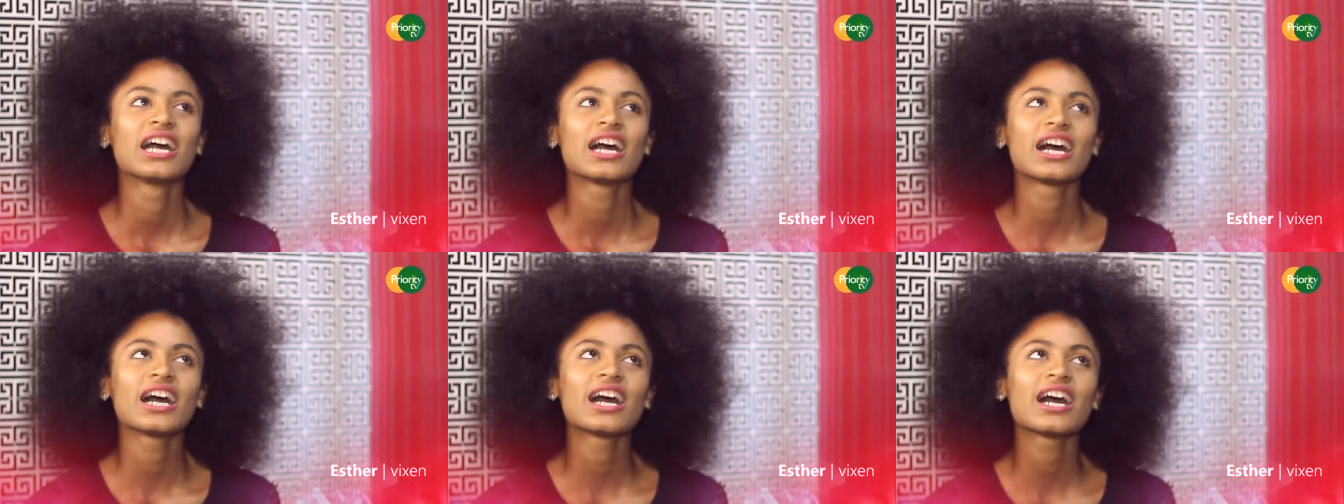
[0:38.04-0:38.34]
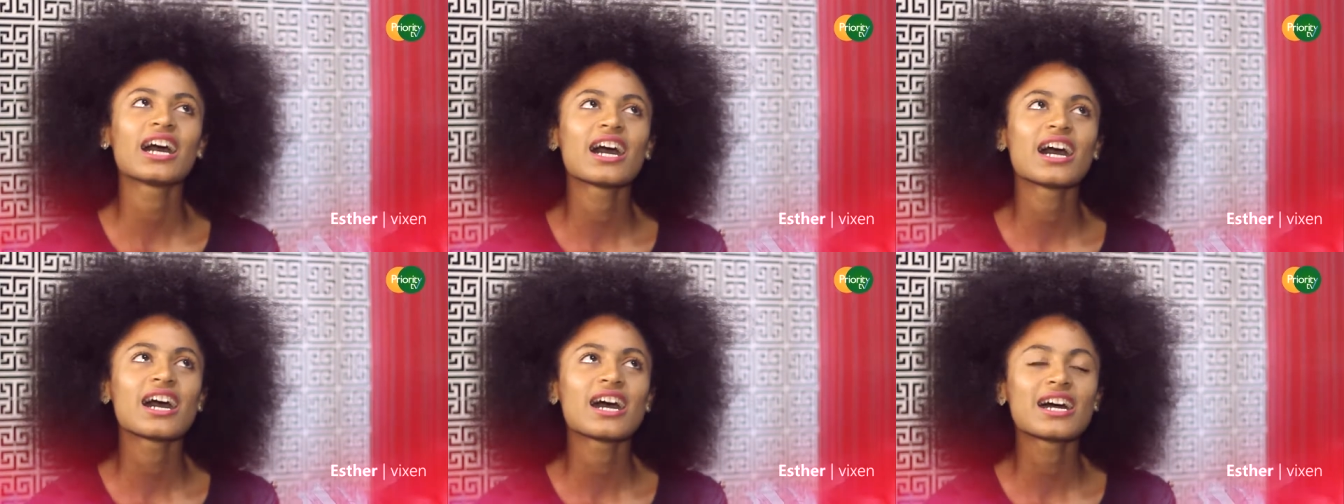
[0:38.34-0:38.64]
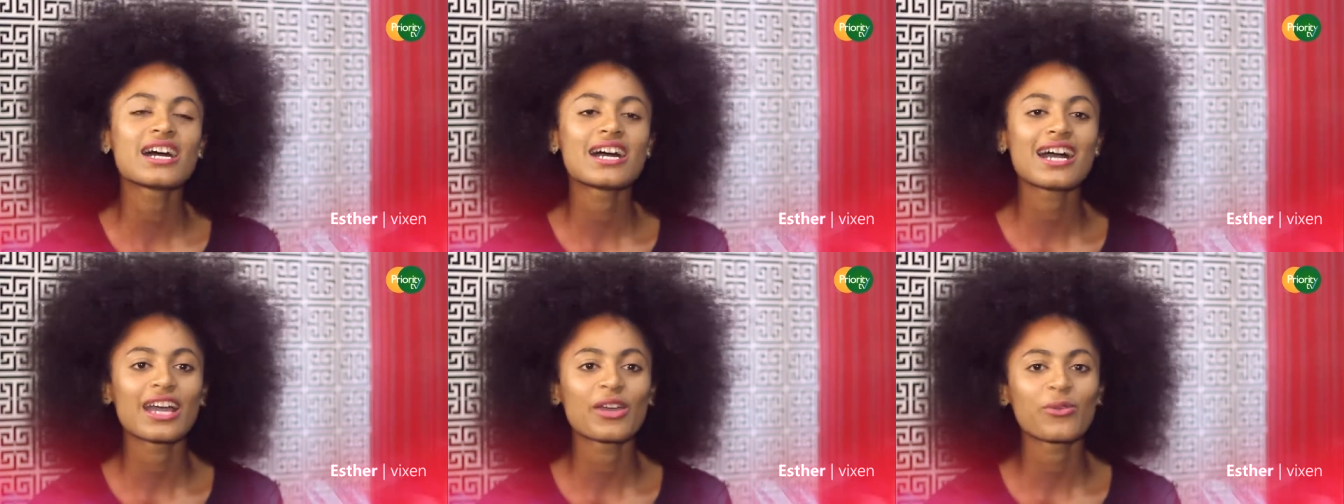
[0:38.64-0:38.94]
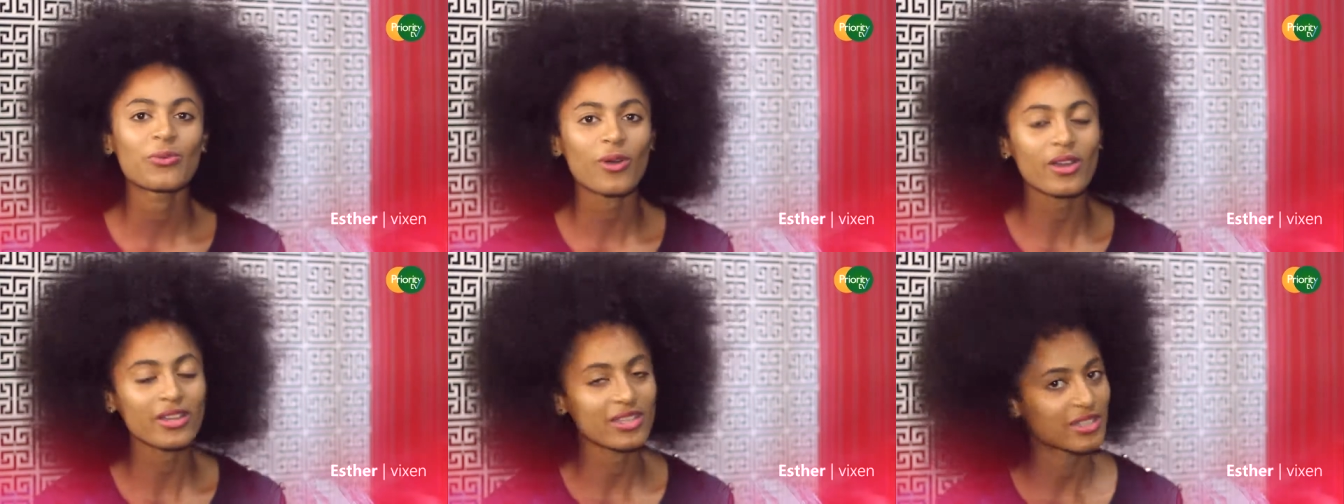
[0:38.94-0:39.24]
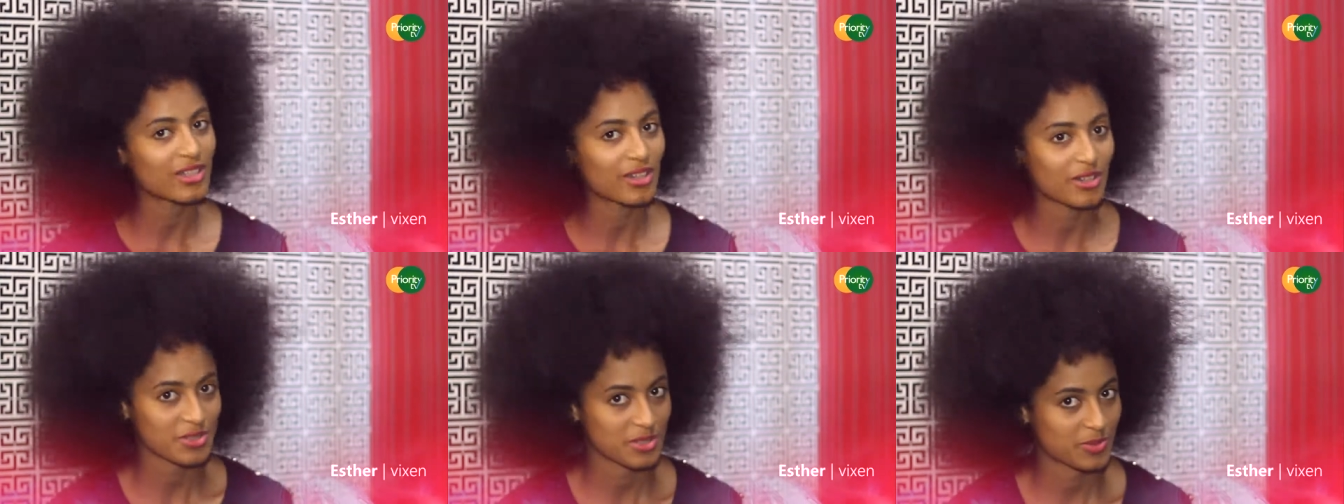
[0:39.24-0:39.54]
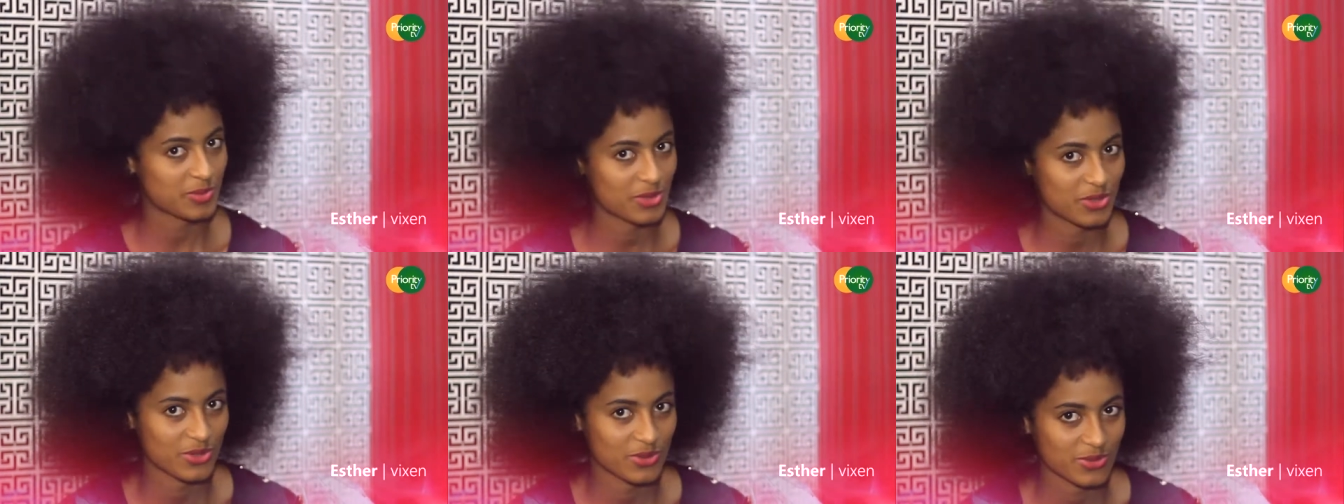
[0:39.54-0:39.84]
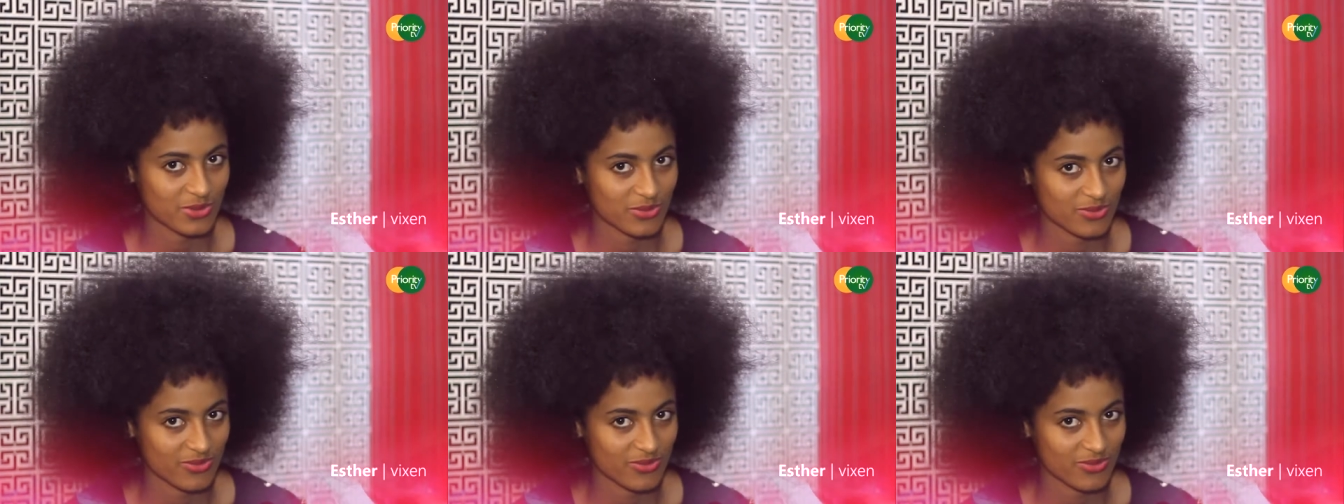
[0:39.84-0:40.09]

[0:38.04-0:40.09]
Uh, I work in the hospital.